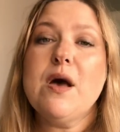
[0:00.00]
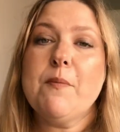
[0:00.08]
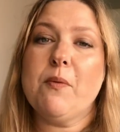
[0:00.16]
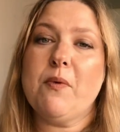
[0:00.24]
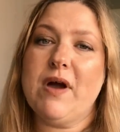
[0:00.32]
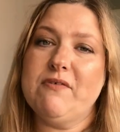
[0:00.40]

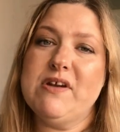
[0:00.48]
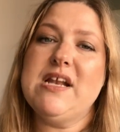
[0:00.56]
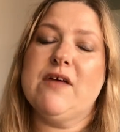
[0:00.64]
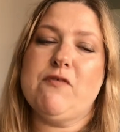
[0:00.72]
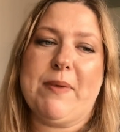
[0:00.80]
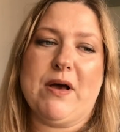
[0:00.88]
But what I really
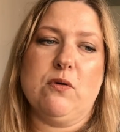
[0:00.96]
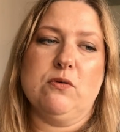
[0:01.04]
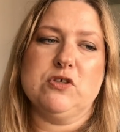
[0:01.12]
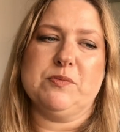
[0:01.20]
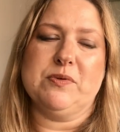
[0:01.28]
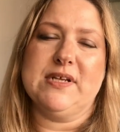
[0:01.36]
love about
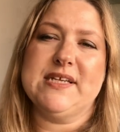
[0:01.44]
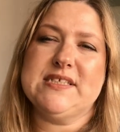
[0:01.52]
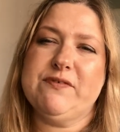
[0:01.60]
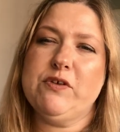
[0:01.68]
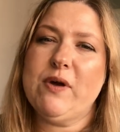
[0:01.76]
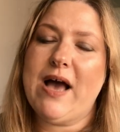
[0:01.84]
Audible
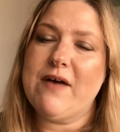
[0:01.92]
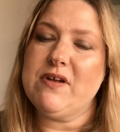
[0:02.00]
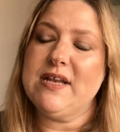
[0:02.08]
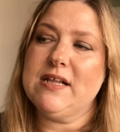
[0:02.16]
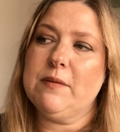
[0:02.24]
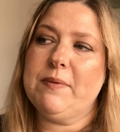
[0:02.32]
is if you have a
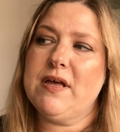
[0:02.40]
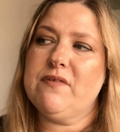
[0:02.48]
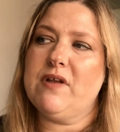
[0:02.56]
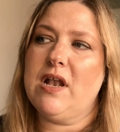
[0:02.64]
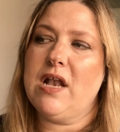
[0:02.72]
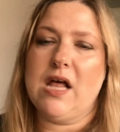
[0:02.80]
little bit
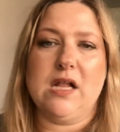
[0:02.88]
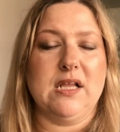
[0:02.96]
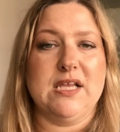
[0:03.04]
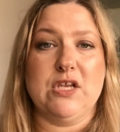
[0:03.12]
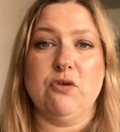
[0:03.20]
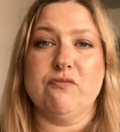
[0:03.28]
of a lull
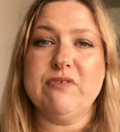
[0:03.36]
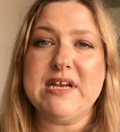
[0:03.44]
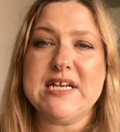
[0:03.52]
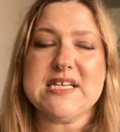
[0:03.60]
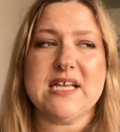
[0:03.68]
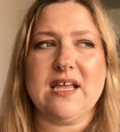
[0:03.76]
in your
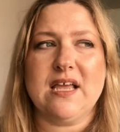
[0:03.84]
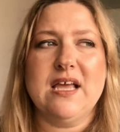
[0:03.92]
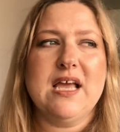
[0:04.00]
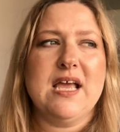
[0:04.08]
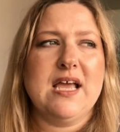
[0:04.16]
reading,